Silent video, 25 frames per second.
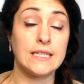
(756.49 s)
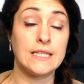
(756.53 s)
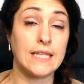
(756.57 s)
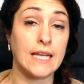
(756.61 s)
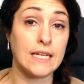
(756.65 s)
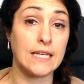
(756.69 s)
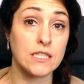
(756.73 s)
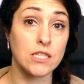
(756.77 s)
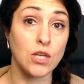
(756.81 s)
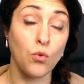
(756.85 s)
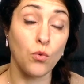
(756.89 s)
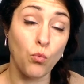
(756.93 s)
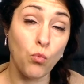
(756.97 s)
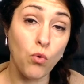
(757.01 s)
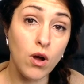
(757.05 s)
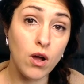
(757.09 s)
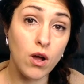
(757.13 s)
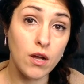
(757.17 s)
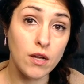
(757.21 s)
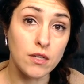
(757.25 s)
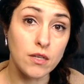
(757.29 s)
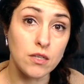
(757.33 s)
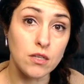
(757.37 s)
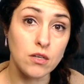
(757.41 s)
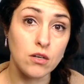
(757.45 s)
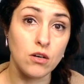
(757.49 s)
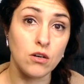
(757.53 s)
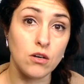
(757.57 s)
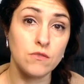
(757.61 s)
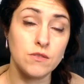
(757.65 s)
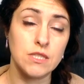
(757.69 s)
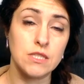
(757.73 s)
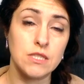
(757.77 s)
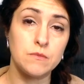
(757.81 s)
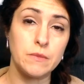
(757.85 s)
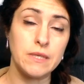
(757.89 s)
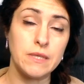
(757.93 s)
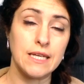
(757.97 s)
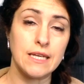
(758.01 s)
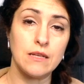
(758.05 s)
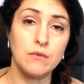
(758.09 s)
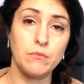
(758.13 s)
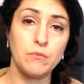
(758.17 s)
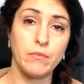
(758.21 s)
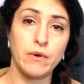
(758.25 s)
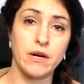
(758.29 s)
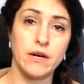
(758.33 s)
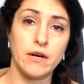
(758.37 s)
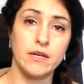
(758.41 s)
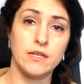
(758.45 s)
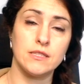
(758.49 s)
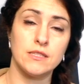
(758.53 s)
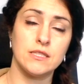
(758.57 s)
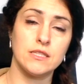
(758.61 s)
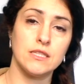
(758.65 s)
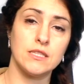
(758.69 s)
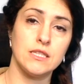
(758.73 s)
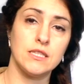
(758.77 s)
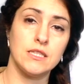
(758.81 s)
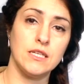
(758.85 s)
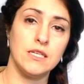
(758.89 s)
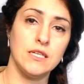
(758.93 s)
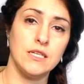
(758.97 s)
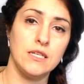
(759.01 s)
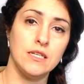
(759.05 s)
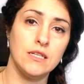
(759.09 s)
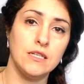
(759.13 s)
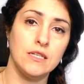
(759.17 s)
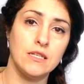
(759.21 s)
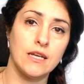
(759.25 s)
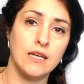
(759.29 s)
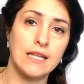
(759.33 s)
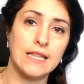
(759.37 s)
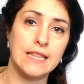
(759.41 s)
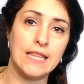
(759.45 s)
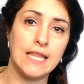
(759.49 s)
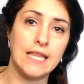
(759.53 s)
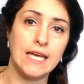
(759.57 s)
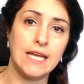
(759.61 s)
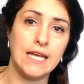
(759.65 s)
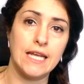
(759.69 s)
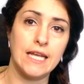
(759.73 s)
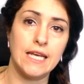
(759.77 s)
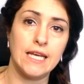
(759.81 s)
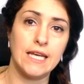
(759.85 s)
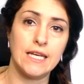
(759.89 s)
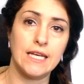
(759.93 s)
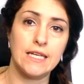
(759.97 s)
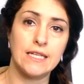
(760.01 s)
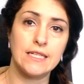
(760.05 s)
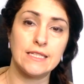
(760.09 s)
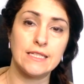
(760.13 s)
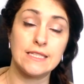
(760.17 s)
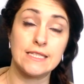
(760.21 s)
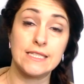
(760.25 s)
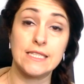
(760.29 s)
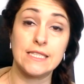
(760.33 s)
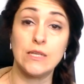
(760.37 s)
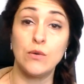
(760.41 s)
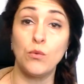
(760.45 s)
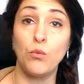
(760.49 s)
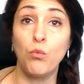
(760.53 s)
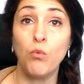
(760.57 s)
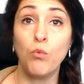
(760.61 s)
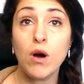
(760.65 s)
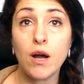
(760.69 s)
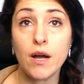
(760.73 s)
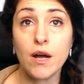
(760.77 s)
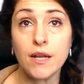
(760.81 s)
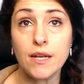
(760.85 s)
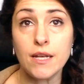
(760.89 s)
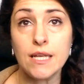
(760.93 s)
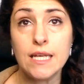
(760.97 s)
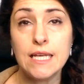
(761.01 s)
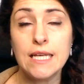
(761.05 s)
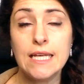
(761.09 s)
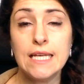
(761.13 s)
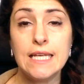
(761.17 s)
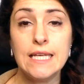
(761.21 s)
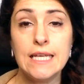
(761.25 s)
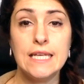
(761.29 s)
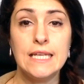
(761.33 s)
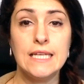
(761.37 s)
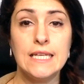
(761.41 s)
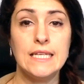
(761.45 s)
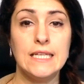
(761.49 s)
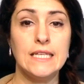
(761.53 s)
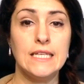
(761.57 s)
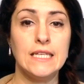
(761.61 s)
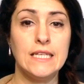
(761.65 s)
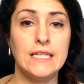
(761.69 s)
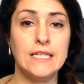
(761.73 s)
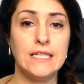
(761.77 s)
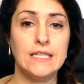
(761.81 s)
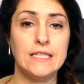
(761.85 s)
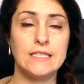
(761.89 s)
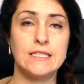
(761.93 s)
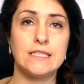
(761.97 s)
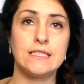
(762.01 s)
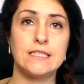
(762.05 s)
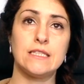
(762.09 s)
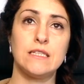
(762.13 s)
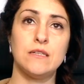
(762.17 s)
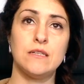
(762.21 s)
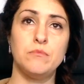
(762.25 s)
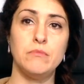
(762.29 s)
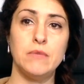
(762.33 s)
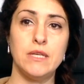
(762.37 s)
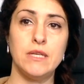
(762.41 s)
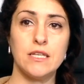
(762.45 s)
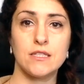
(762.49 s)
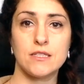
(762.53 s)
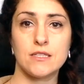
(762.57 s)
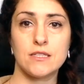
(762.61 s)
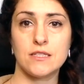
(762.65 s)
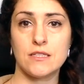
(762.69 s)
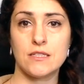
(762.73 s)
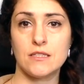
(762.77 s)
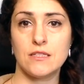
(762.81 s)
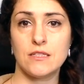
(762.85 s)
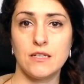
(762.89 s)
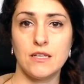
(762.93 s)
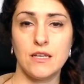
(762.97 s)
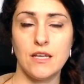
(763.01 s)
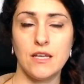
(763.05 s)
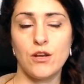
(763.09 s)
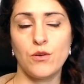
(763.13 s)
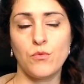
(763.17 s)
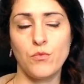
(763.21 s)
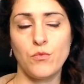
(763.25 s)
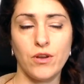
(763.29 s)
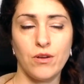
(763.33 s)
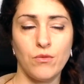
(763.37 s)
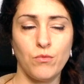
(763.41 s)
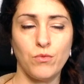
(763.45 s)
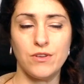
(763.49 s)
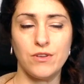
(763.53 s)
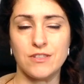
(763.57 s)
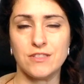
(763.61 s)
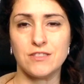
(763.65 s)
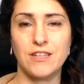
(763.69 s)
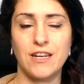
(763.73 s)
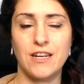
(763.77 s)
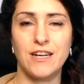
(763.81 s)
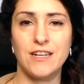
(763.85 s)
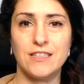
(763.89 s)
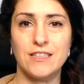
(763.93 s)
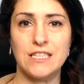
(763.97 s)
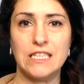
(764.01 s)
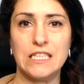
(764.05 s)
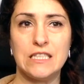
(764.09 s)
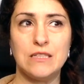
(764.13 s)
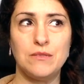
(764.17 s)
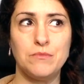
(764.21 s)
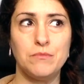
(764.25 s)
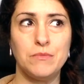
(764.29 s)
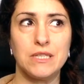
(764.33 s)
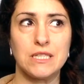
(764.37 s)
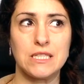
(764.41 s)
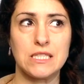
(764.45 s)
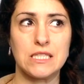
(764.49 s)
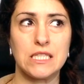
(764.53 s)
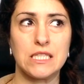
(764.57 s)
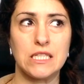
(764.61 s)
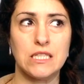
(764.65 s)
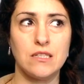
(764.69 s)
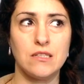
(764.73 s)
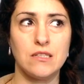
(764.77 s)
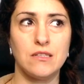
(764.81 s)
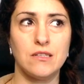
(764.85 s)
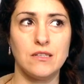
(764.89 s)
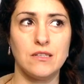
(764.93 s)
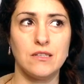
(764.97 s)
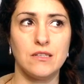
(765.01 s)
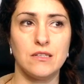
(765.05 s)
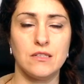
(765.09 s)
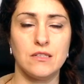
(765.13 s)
Task 1 of the speaking part in DELE C1 is a mixed. Here we are starting mixing